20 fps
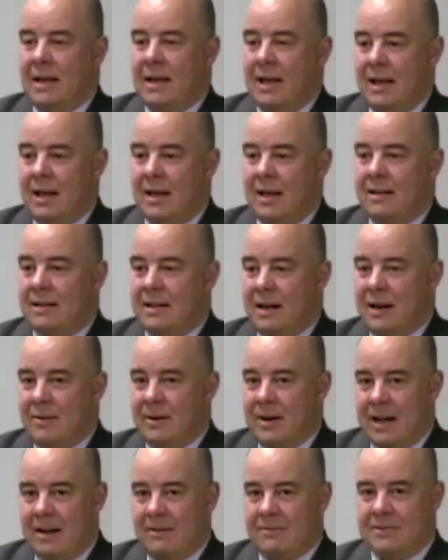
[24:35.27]
and that I
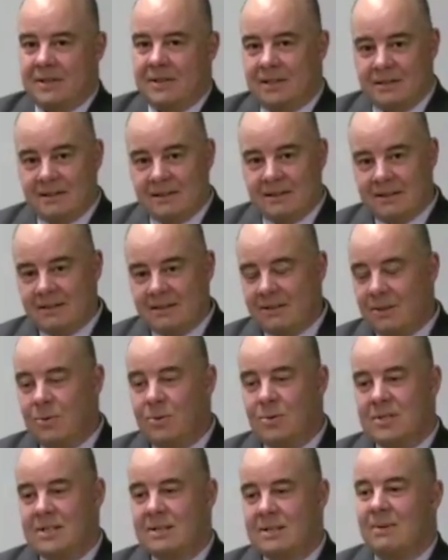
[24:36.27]
would have to
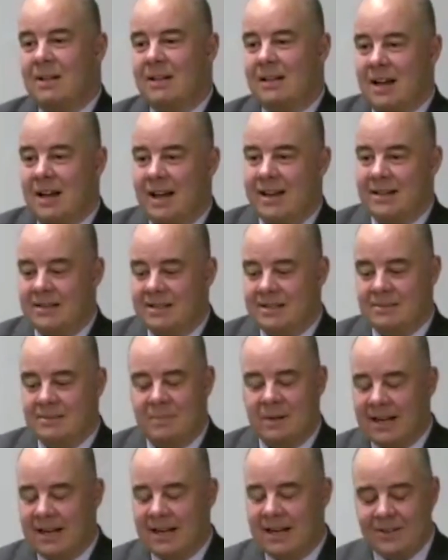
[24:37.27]
lose some clients,
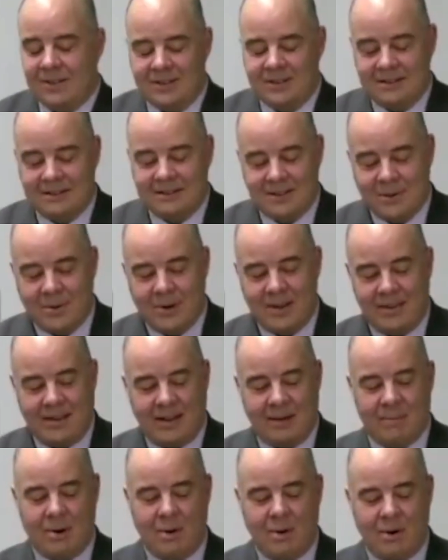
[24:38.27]
but I couldn't do
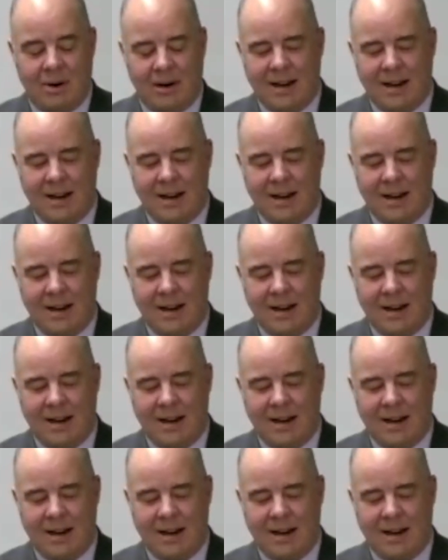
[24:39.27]
anything about it.